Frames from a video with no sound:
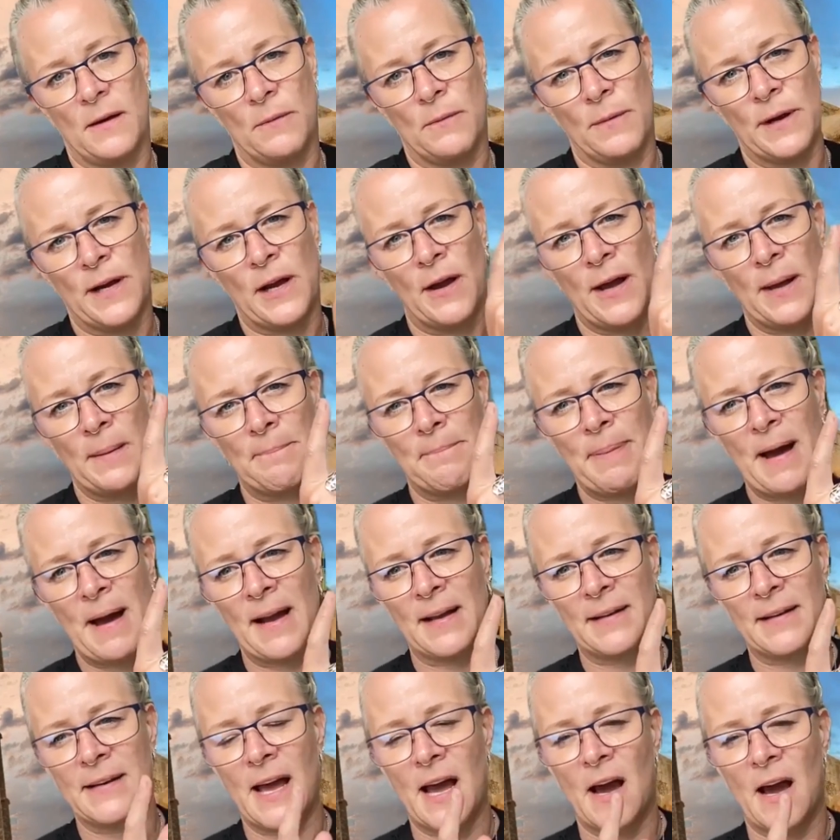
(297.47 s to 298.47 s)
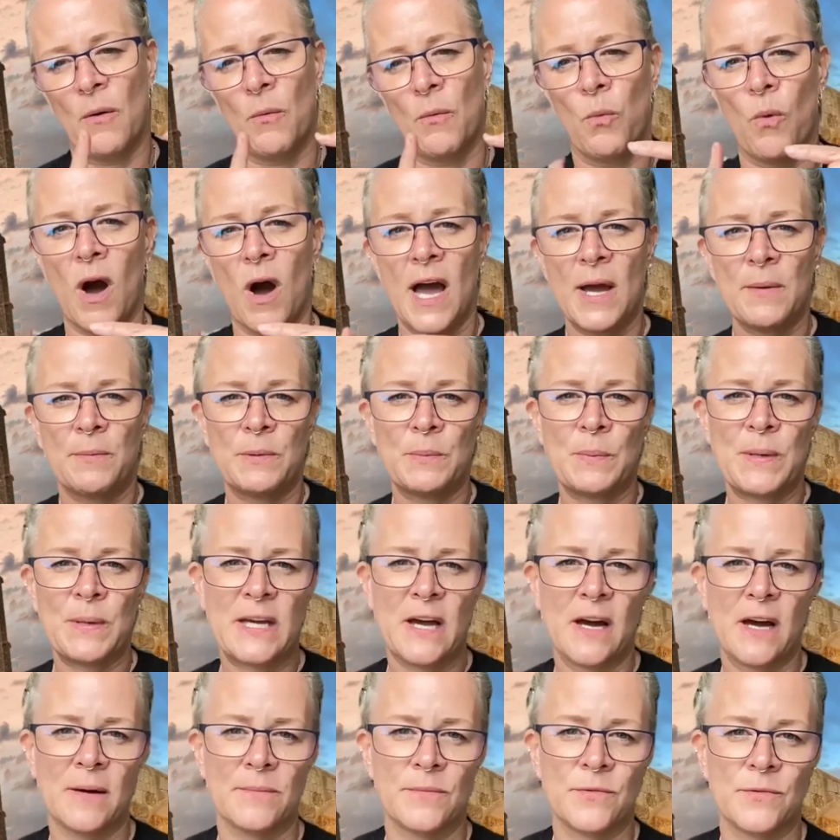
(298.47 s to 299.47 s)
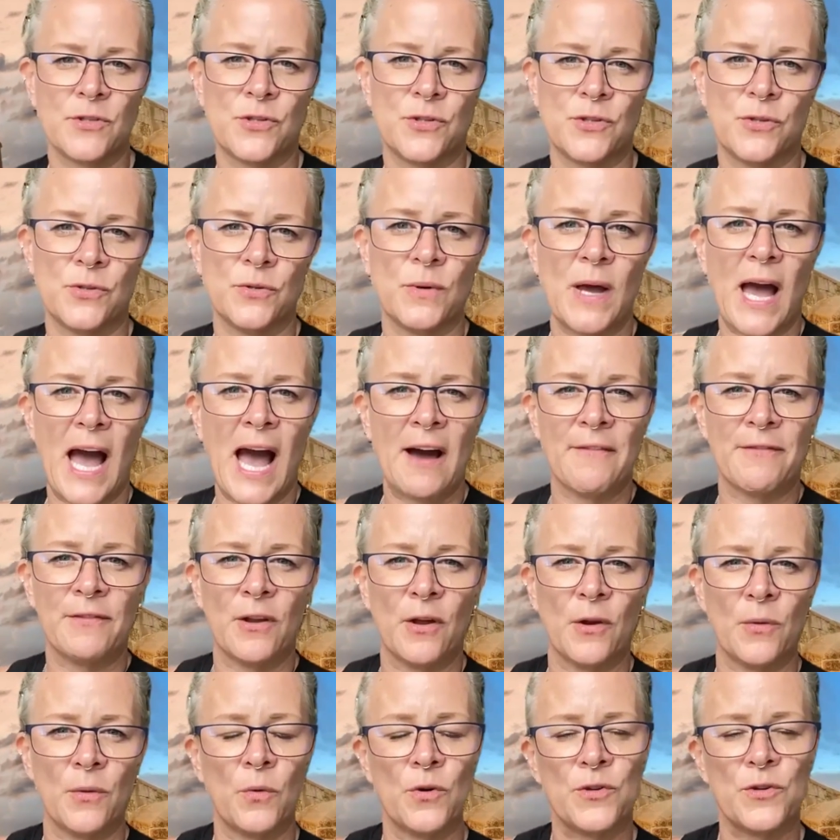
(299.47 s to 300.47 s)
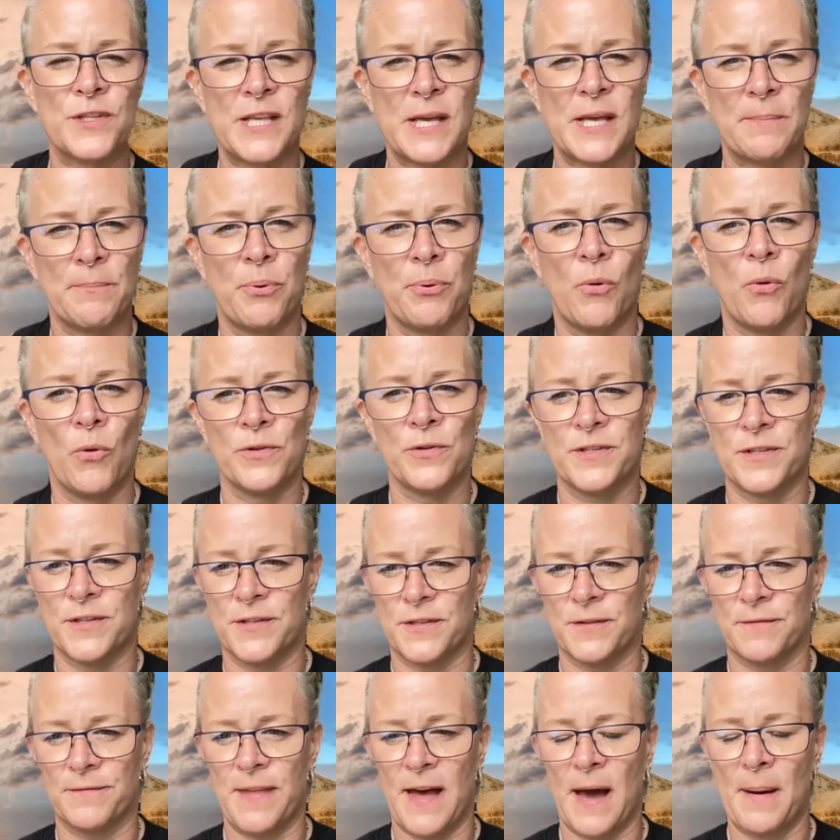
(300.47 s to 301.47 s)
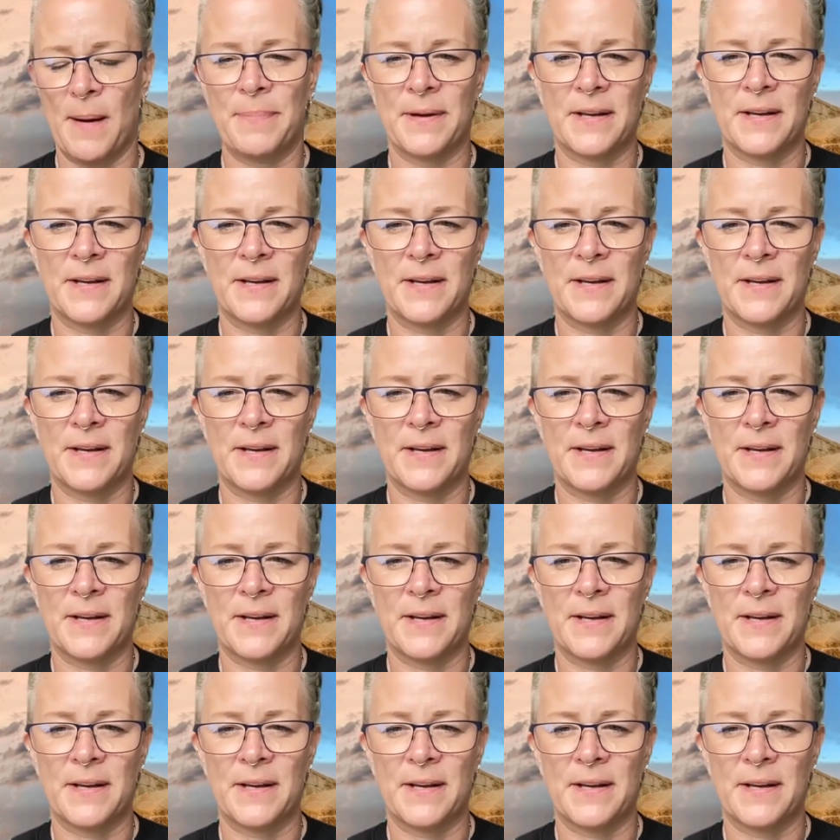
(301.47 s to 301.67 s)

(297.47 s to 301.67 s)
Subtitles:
we're going back now. Why would we come to Avalon? What's the importance of that?